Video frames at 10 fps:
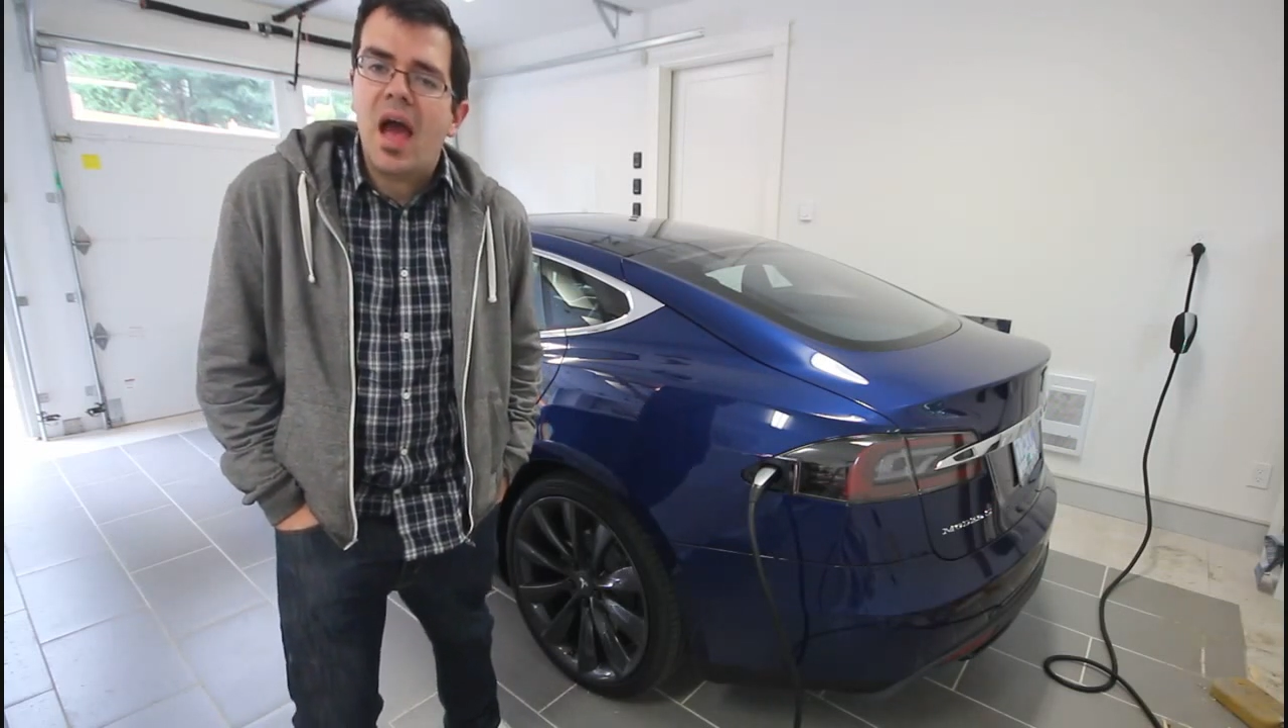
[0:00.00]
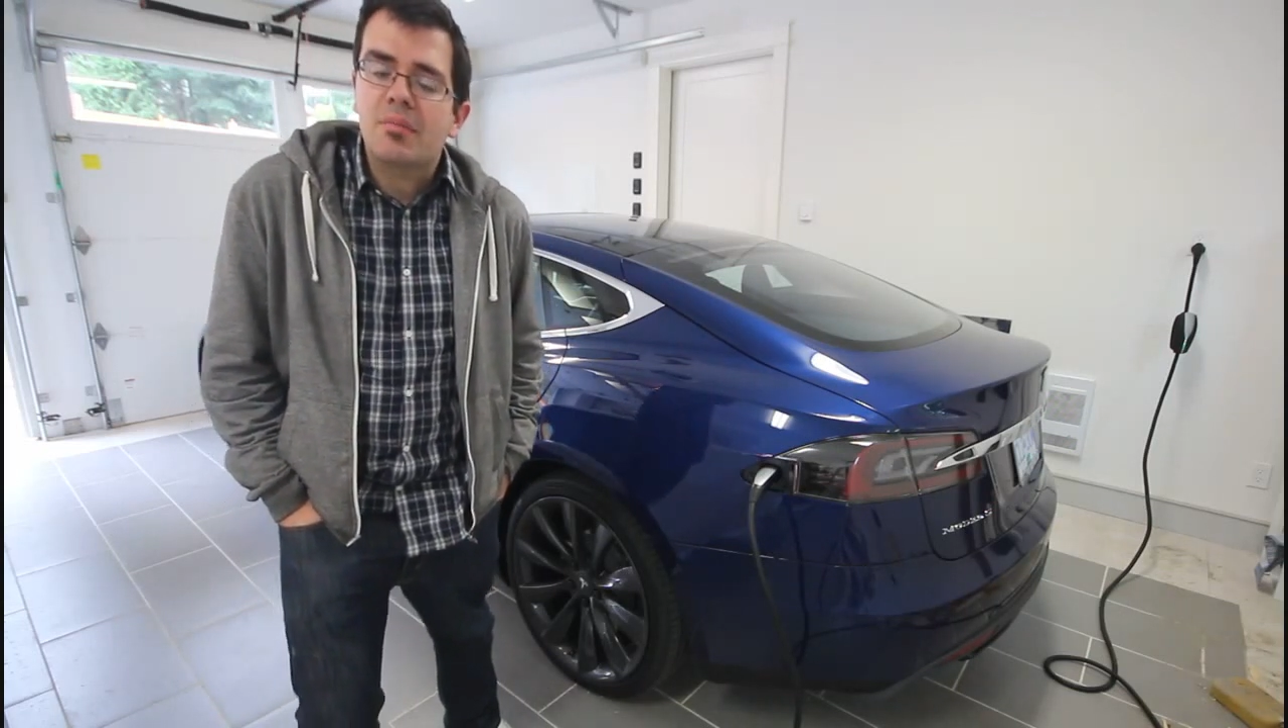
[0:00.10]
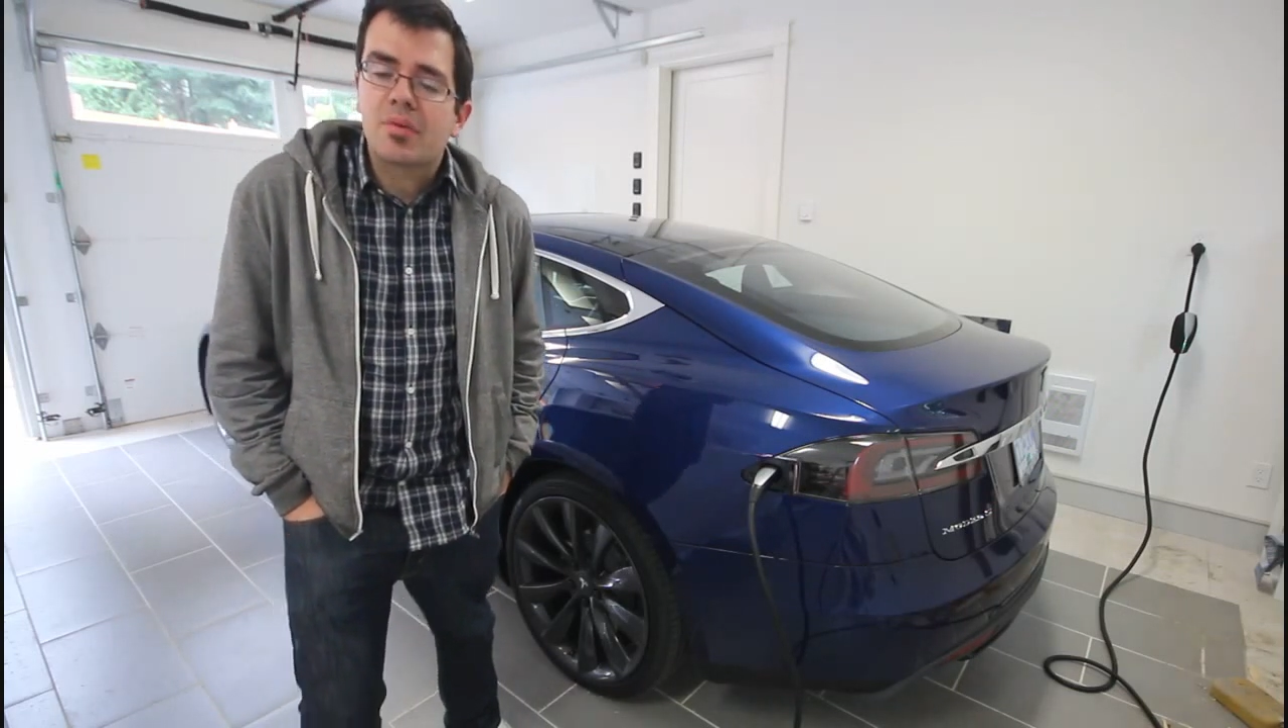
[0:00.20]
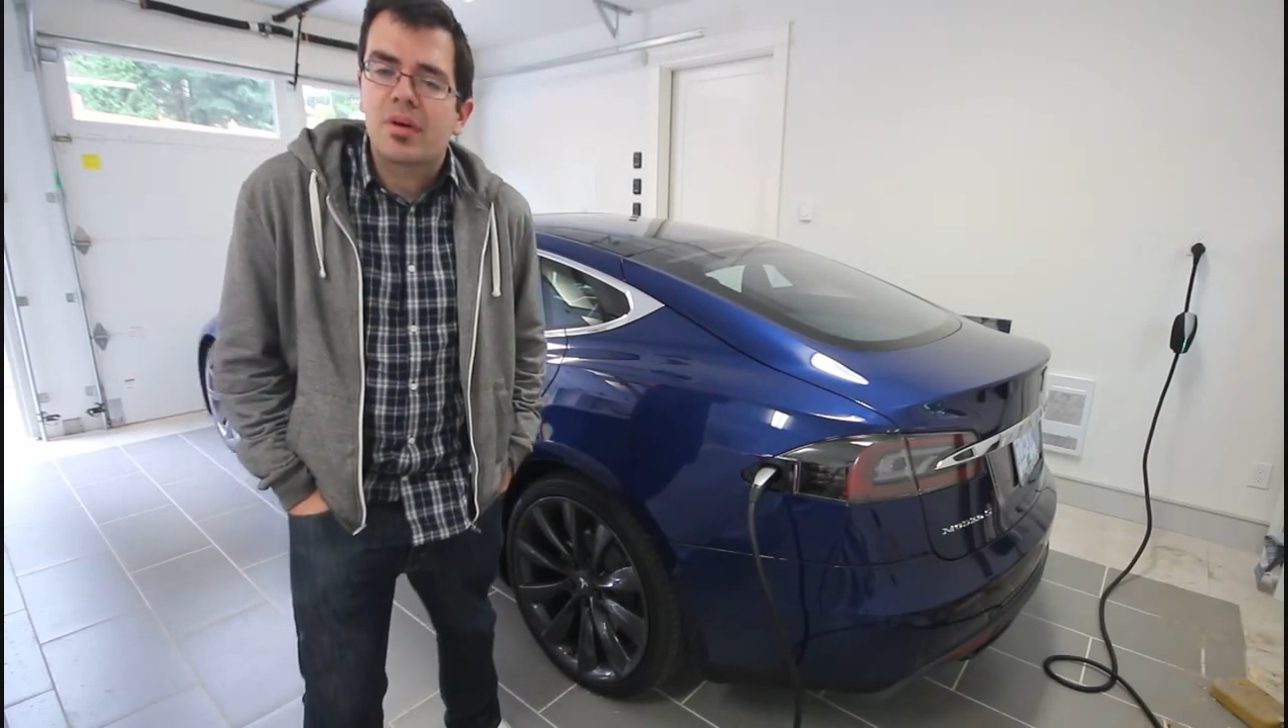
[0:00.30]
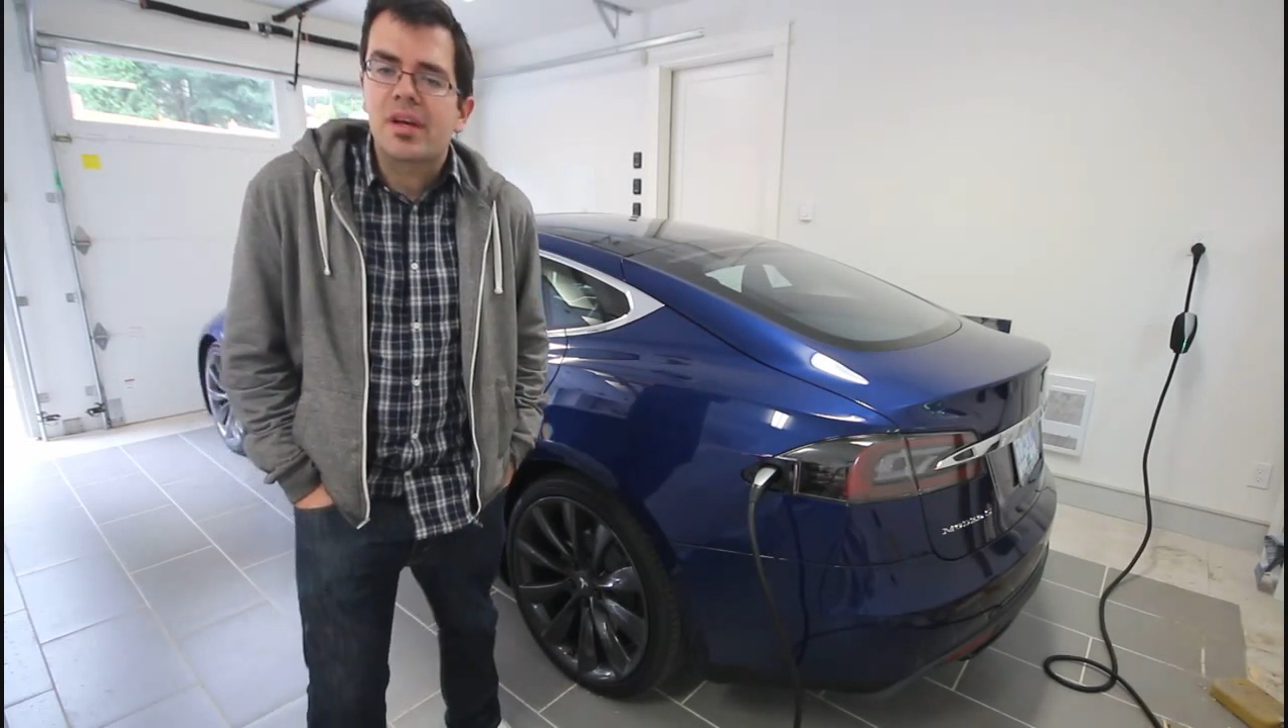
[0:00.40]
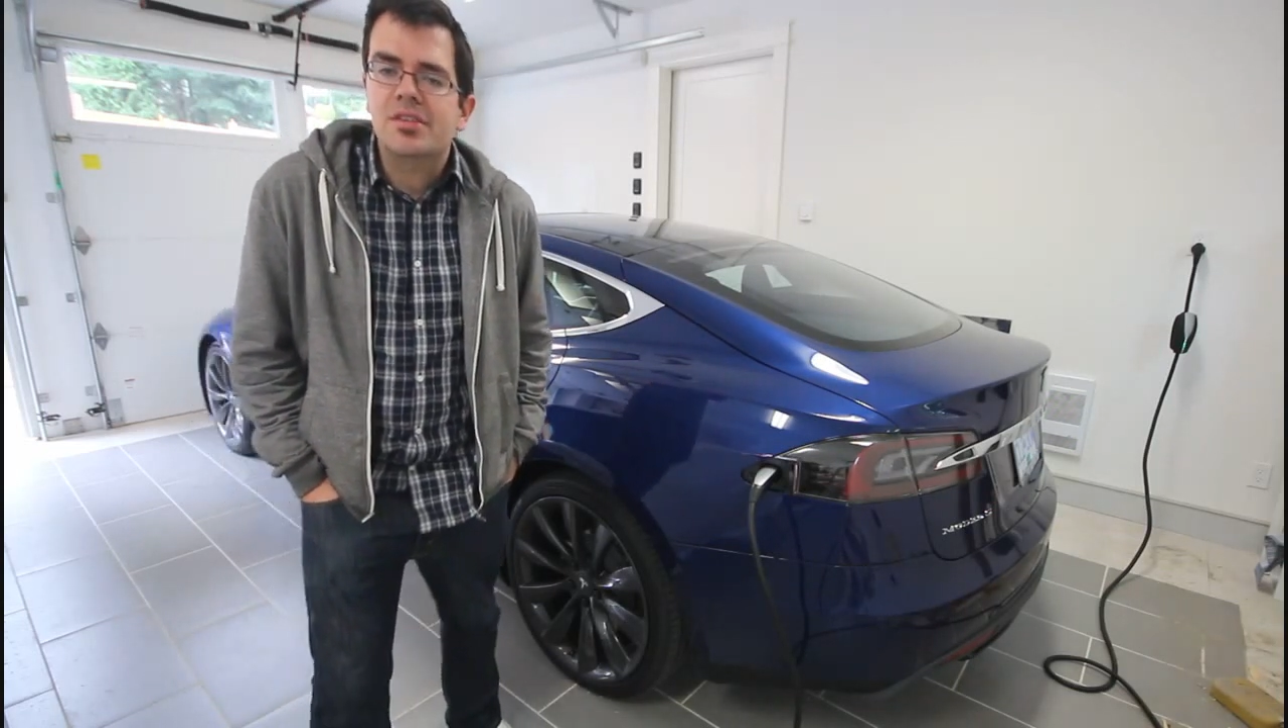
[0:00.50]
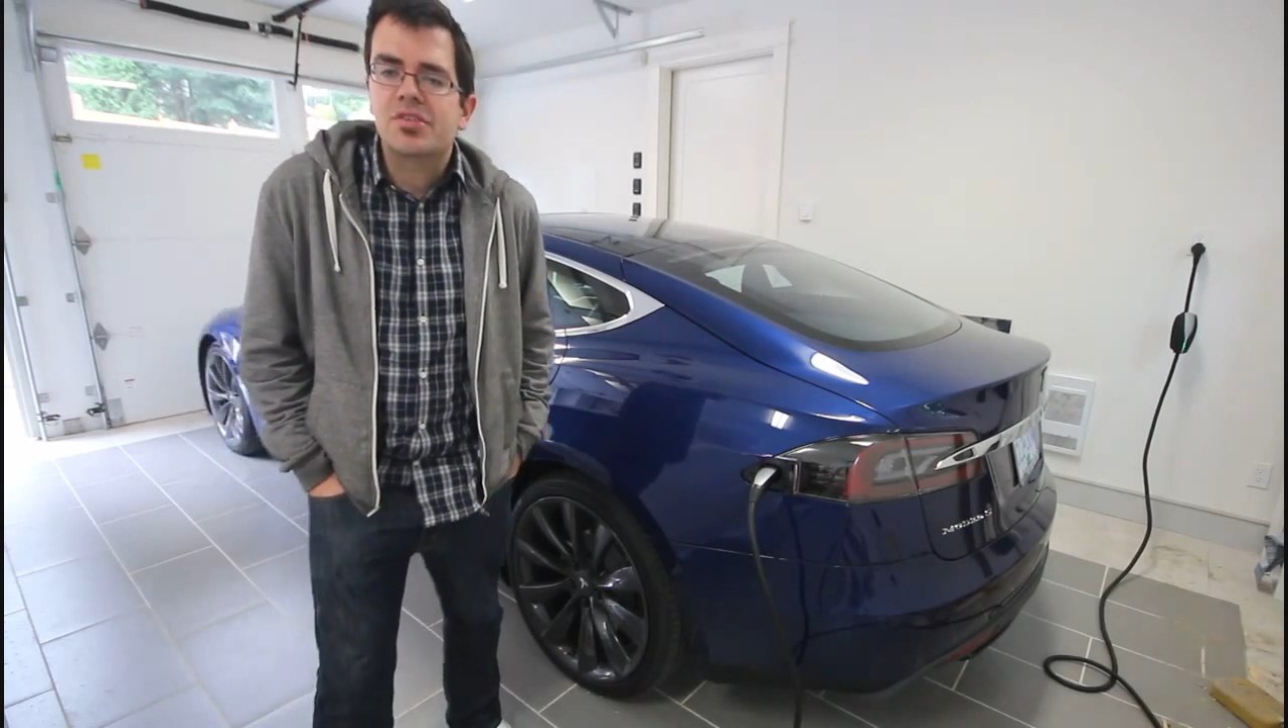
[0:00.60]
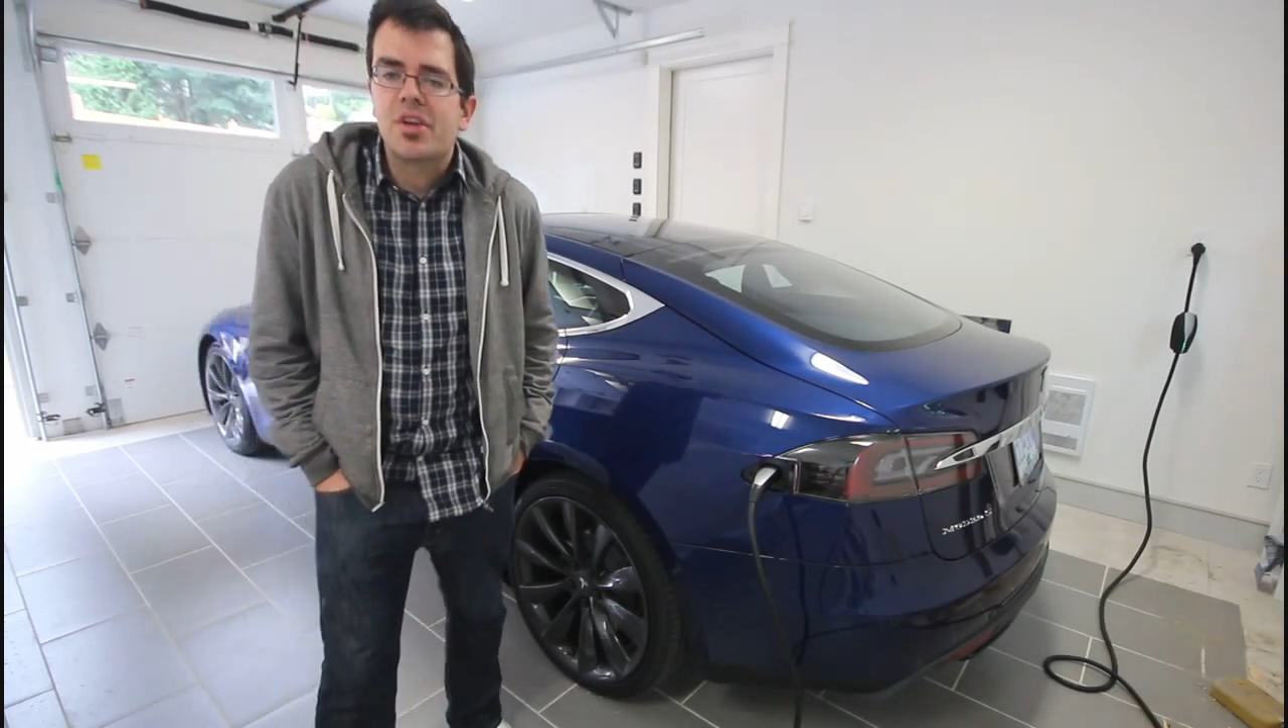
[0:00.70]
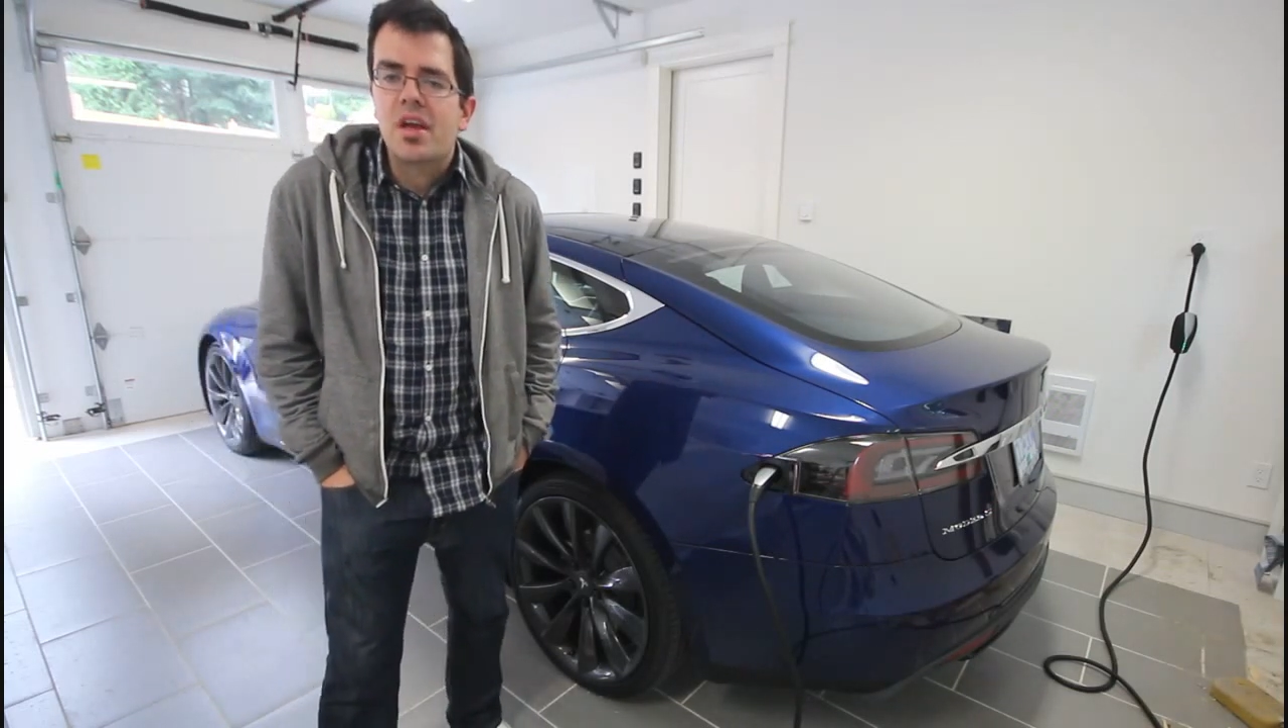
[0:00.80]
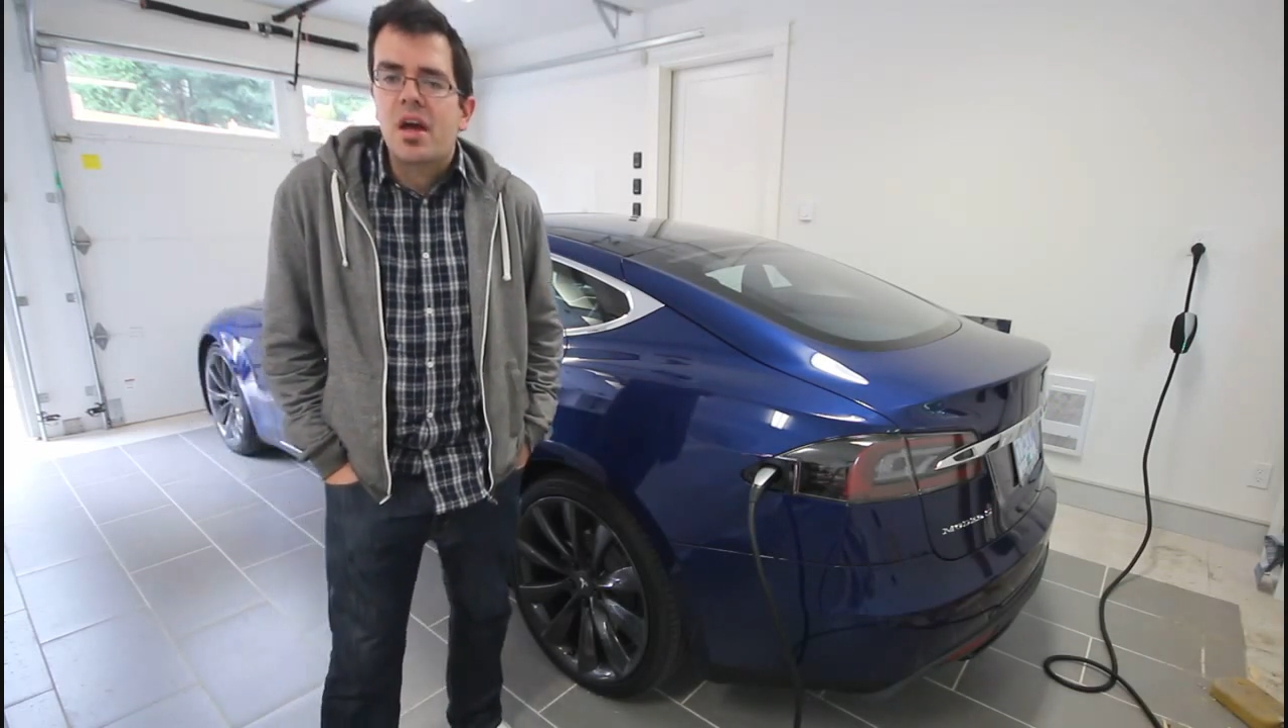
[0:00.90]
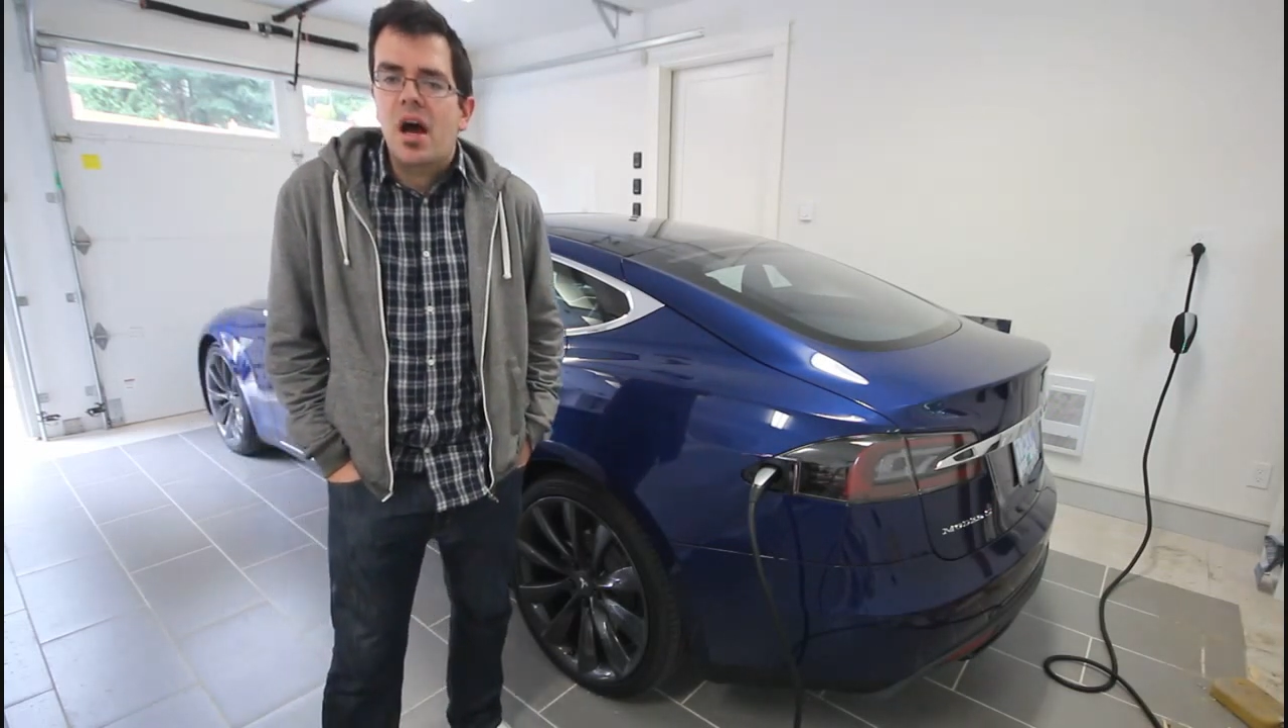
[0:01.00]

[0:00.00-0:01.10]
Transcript: amperage,